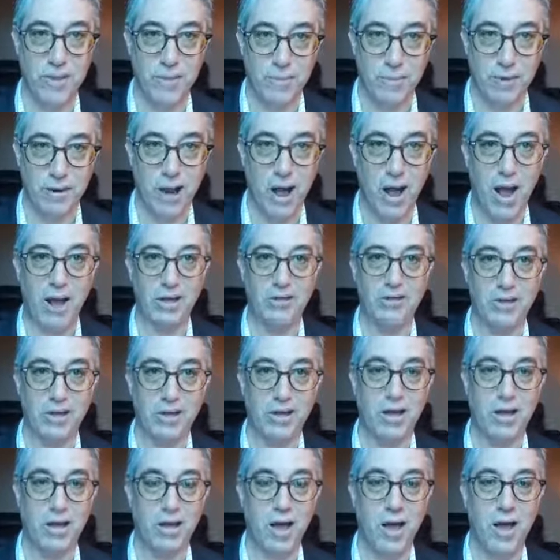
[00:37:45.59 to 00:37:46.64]
But I
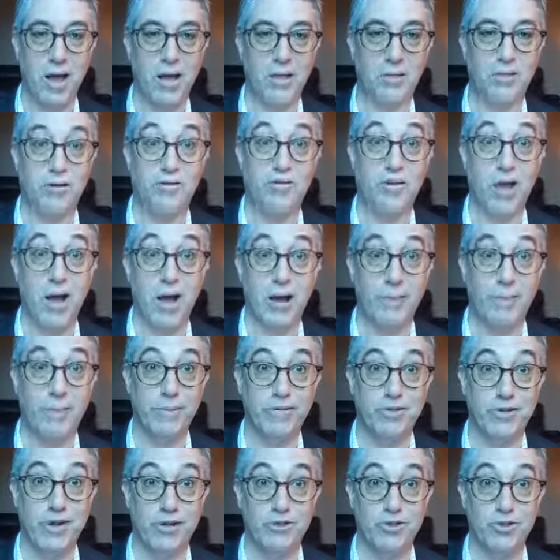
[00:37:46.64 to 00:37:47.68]
think uh, there's a lot of
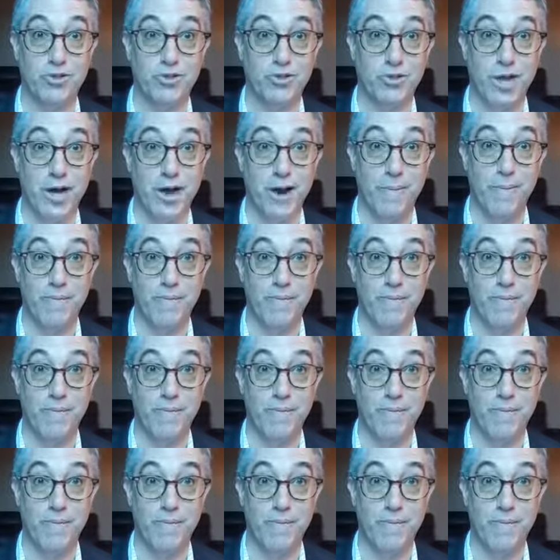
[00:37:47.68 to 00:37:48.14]
potential there.